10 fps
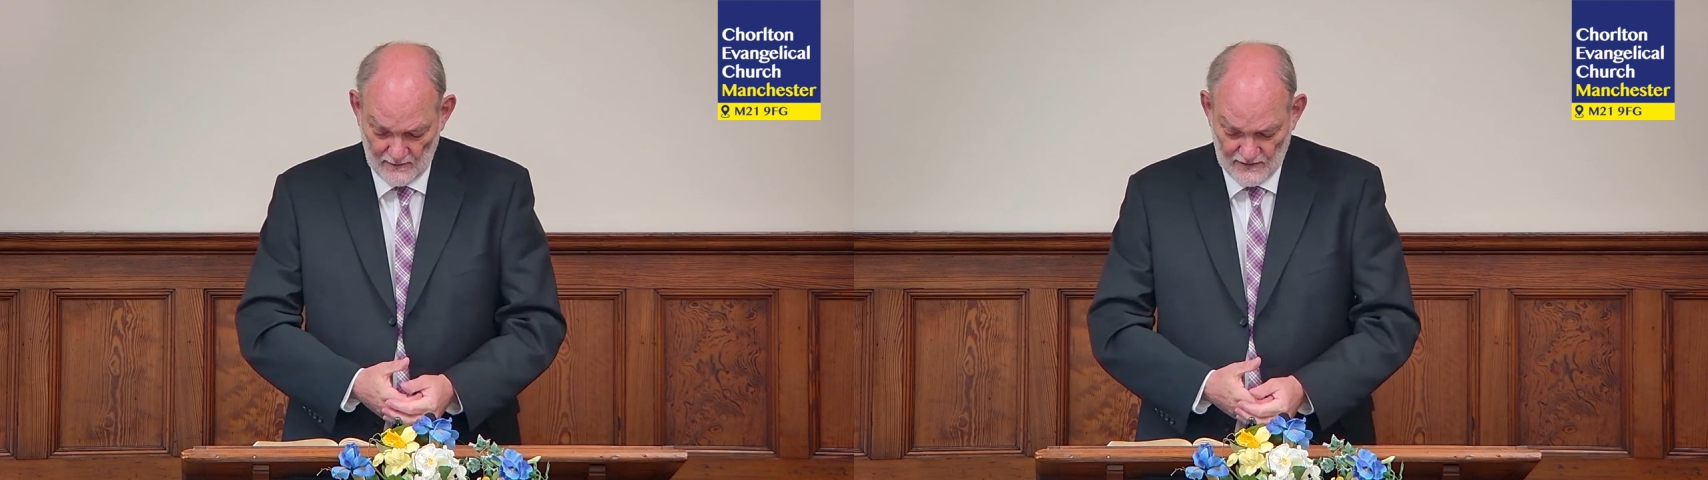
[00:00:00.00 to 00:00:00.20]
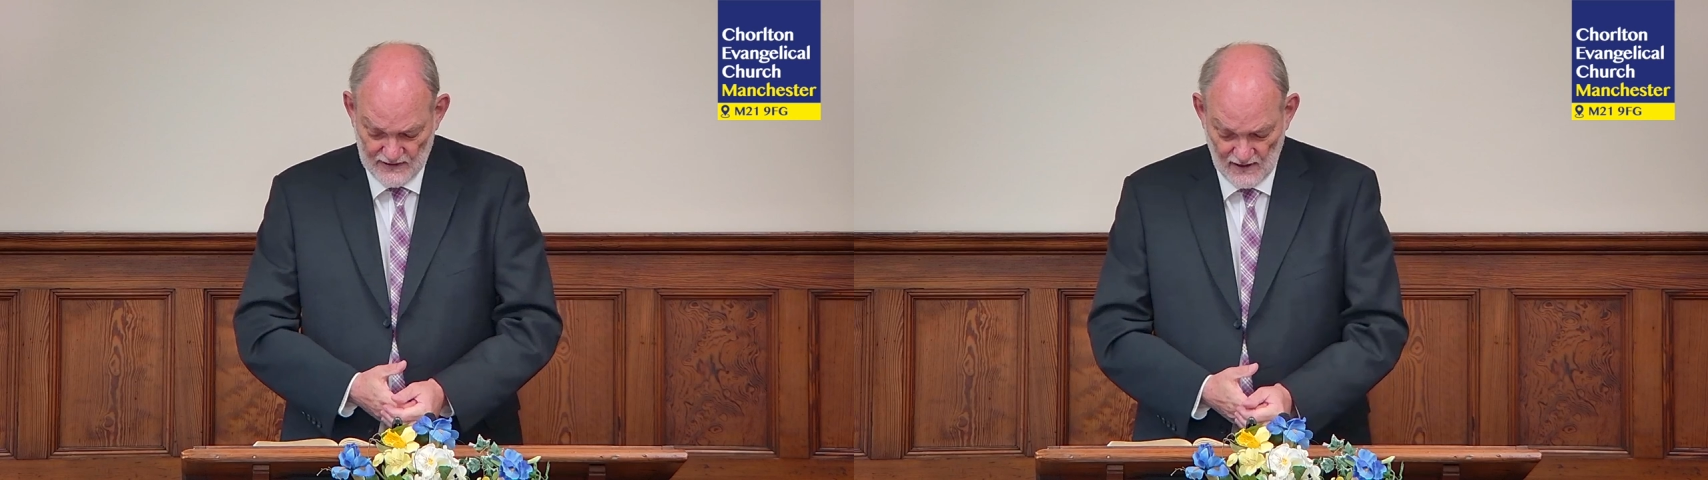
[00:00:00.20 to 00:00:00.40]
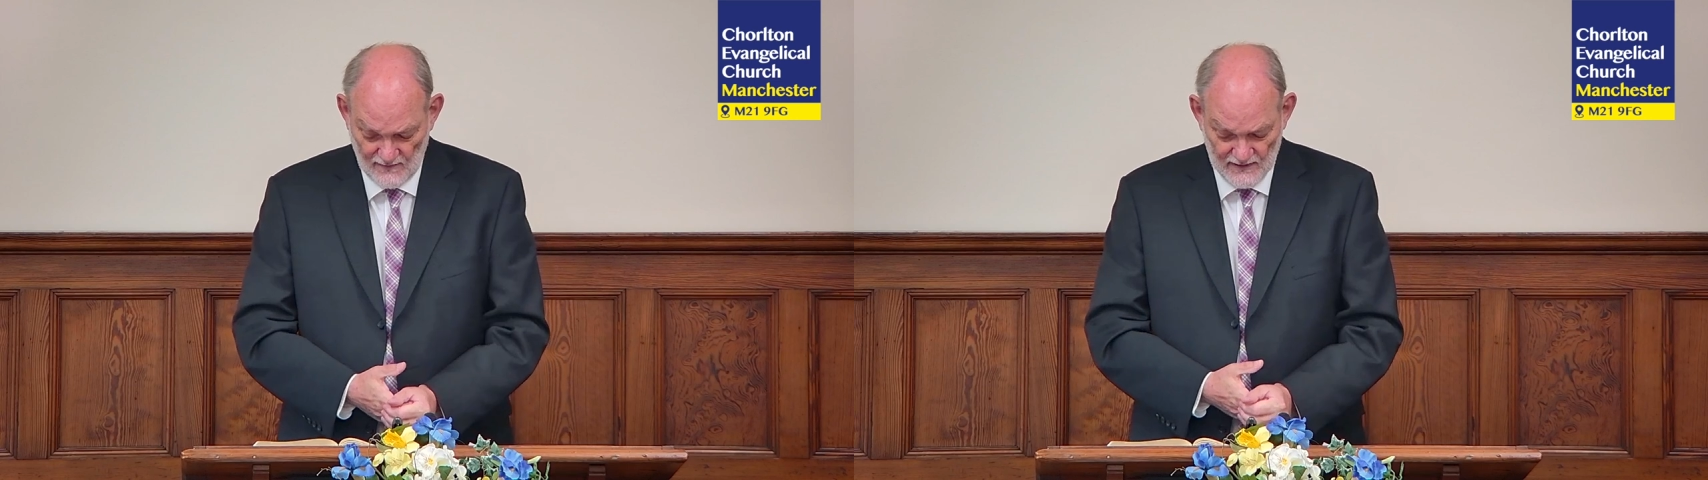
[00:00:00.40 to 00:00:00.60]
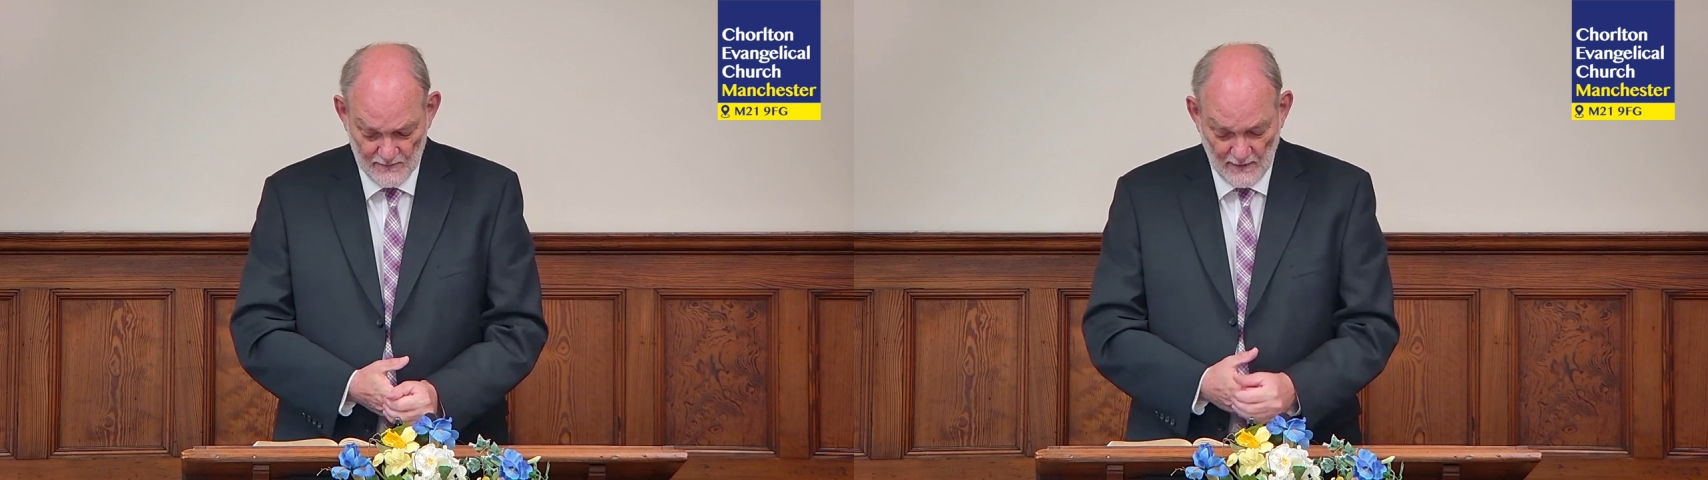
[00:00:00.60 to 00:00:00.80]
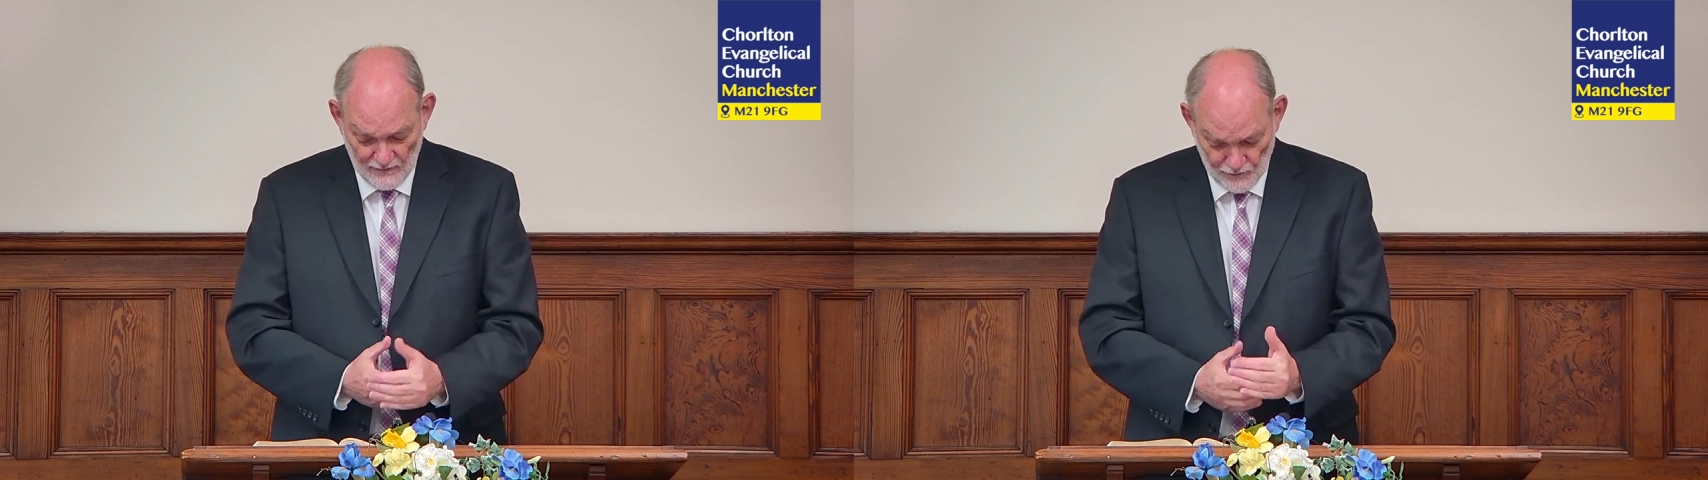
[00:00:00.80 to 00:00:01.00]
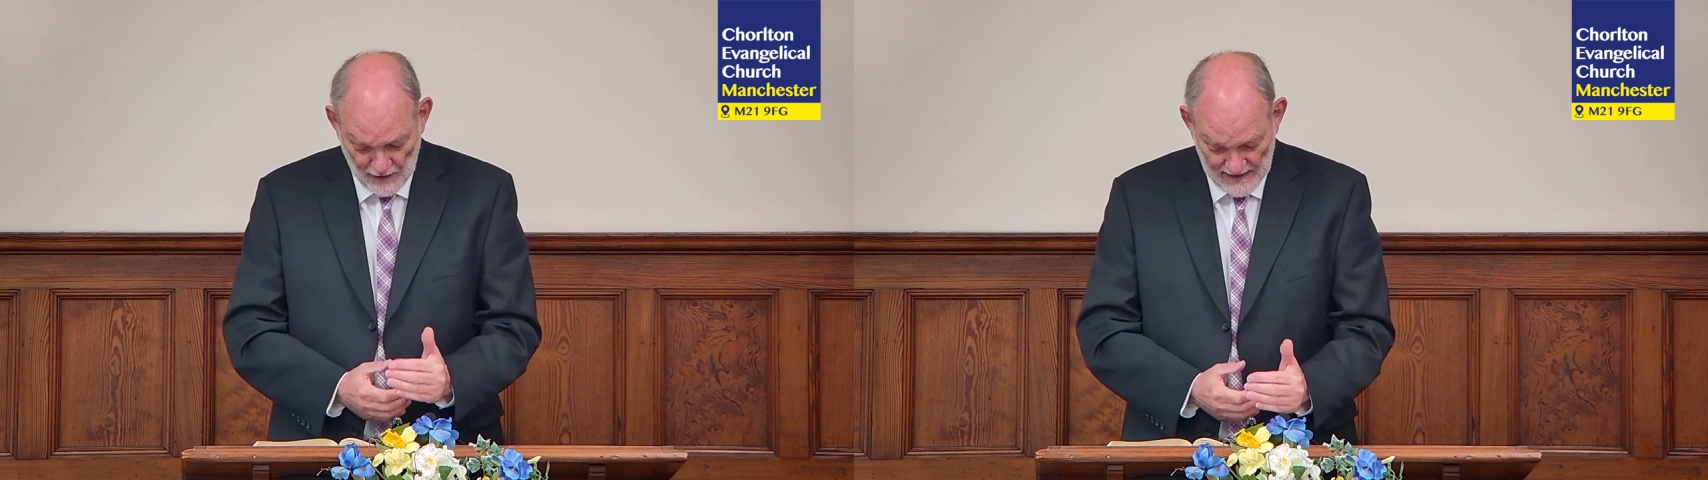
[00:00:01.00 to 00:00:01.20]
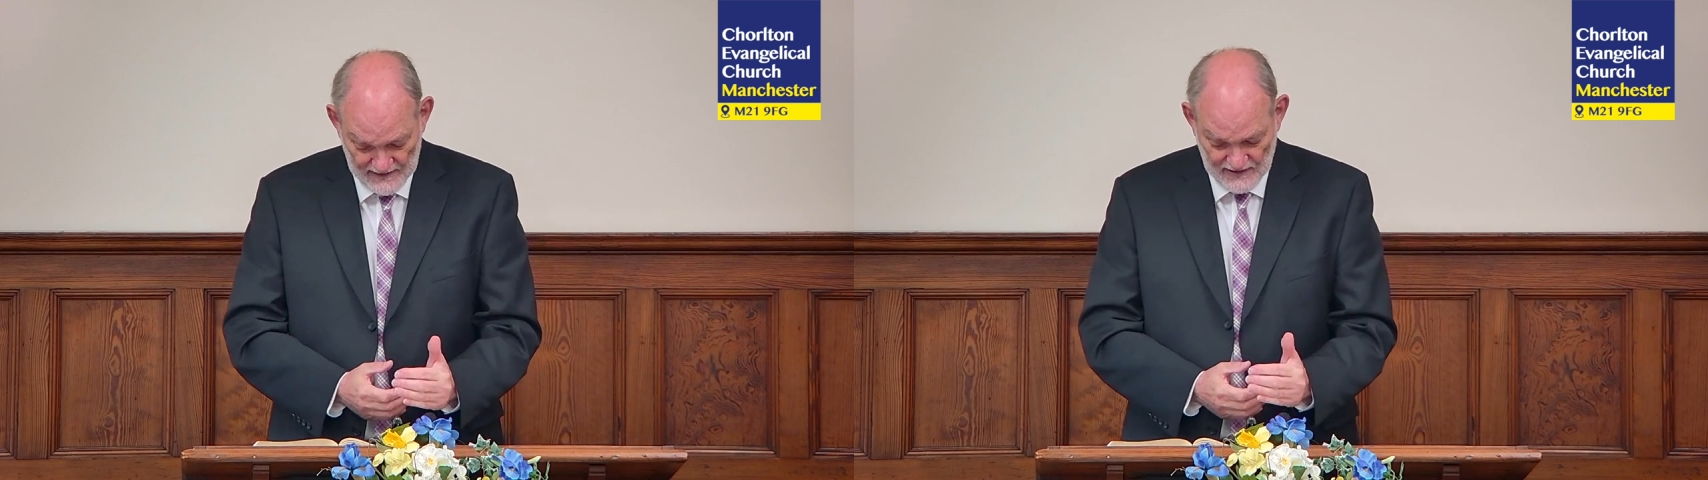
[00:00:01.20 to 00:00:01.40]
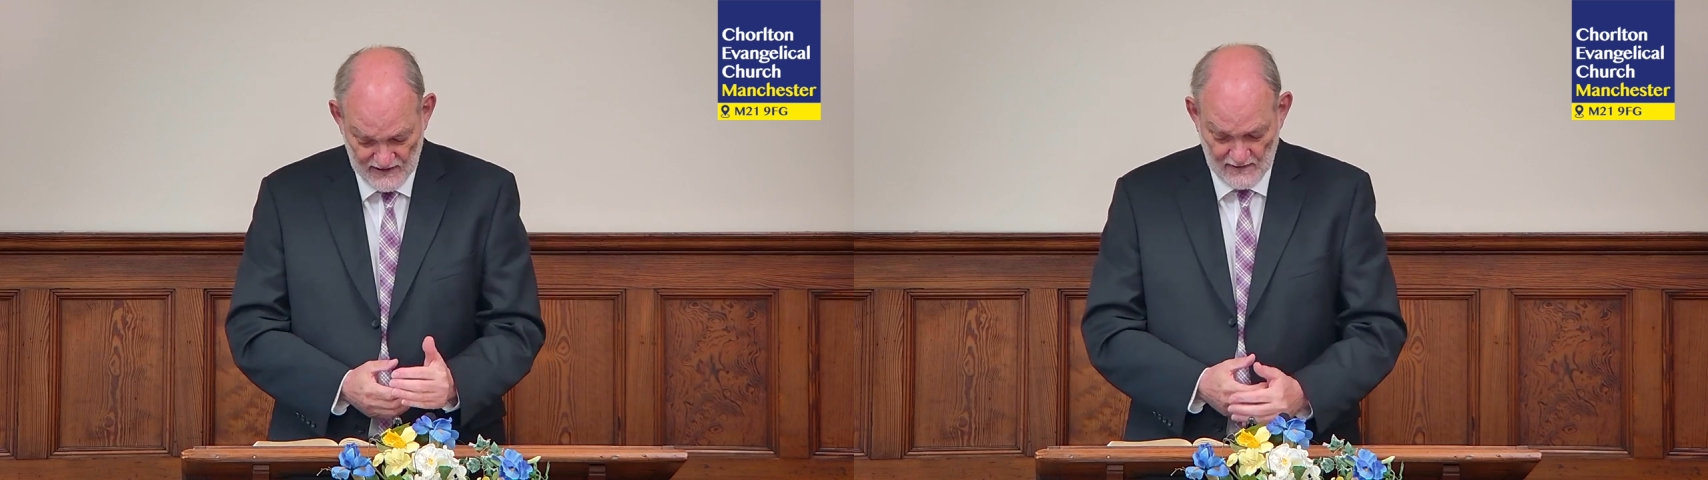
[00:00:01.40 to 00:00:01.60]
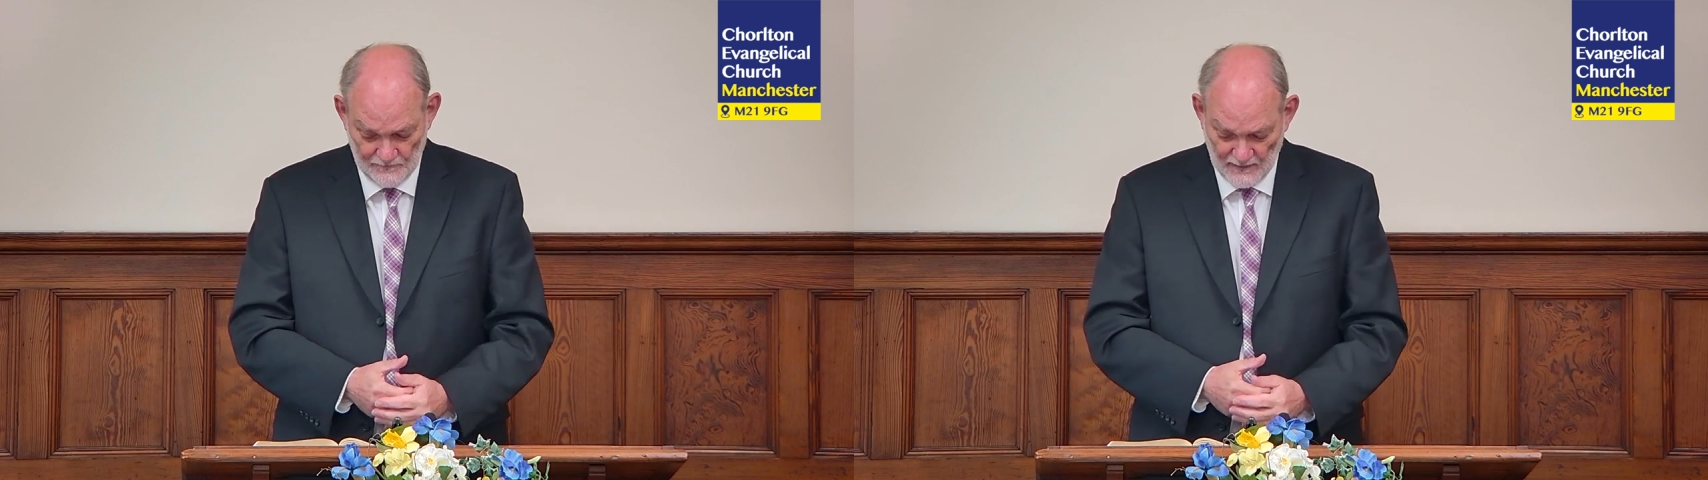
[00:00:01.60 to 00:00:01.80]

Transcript: servant may rest